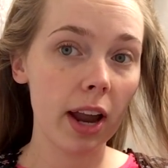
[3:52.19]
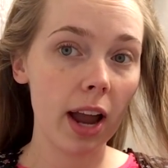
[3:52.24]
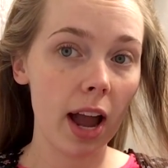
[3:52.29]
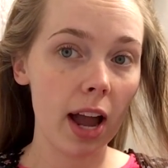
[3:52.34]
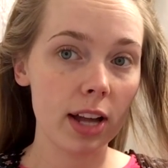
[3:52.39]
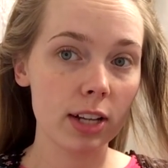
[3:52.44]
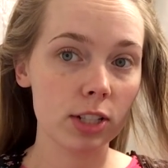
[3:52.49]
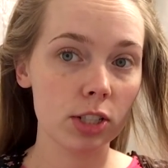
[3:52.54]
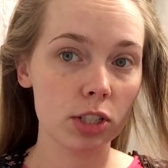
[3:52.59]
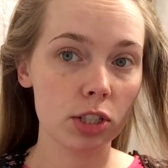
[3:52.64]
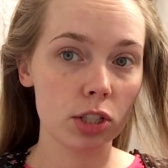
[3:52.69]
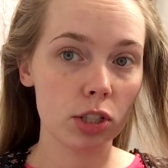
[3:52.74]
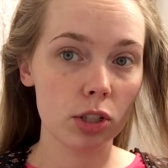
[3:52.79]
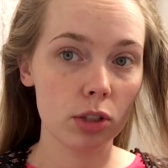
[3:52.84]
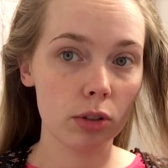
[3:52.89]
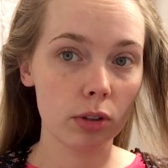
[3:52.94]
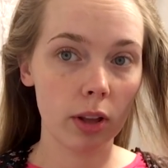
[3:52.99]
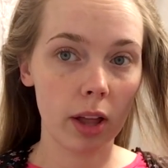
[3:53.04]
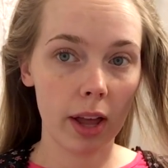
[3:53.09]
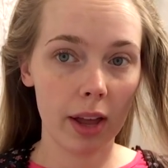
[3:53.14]
I just
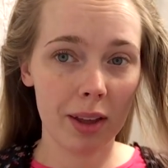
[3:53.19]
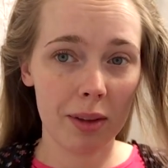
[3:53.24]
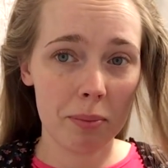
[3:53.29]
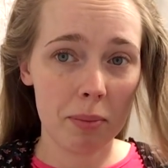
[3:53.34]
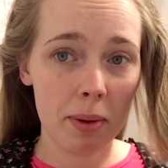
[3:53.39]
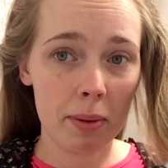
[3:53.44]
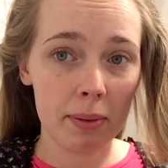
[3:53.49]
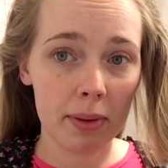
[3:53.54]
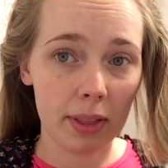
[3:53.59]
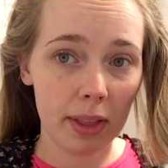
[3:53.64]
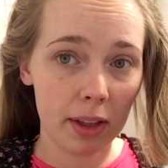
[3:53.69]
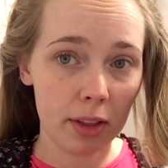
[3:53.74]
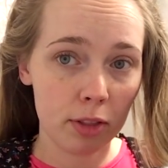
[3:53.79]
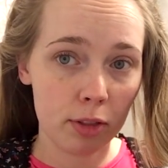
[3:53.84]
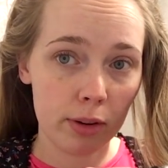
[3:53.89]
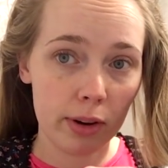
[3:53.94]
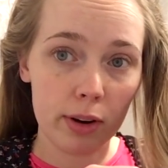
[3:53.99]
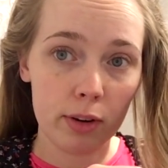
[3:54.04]
do like maybe like 3